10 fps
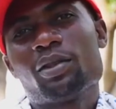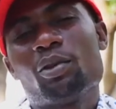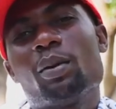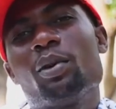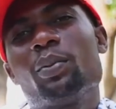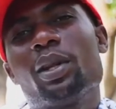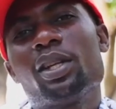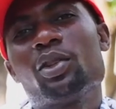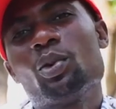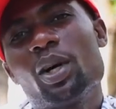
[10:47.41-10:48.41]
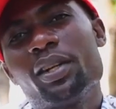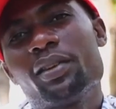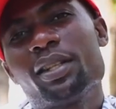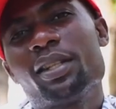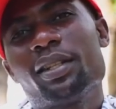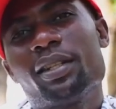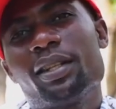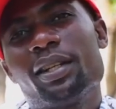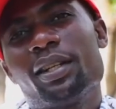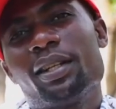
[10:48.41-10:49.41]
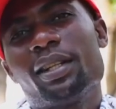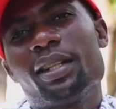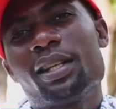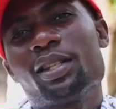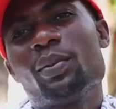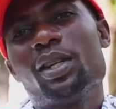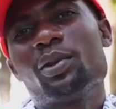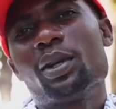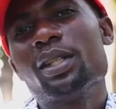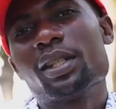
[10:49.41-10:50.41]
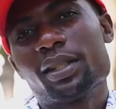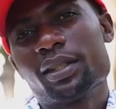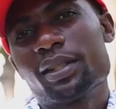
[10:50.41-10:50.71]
So we are multiplying 200, that is by 20.